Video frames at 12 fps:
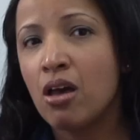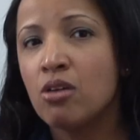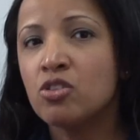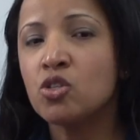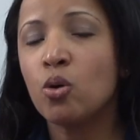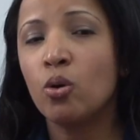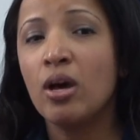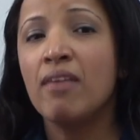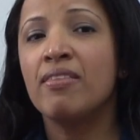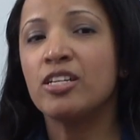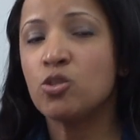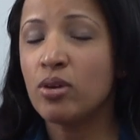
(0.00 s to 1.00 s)
So
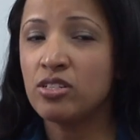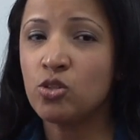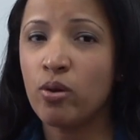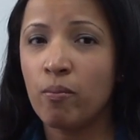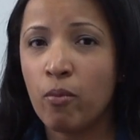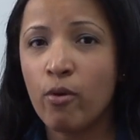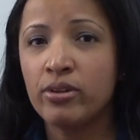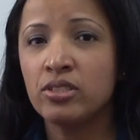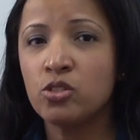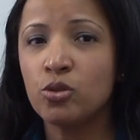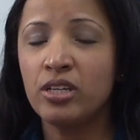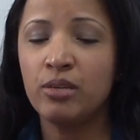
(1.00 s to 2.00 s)
that's why it's so
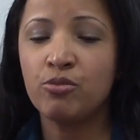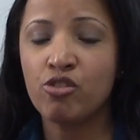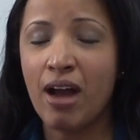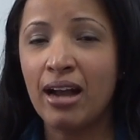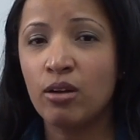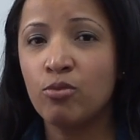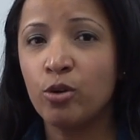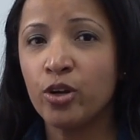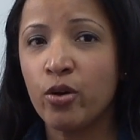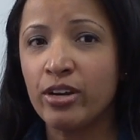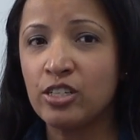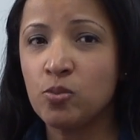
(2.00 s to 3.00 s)
important to keep track of all
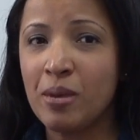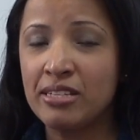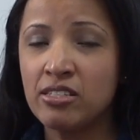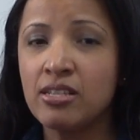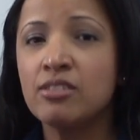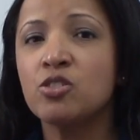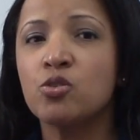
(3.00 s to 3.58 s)
your expenses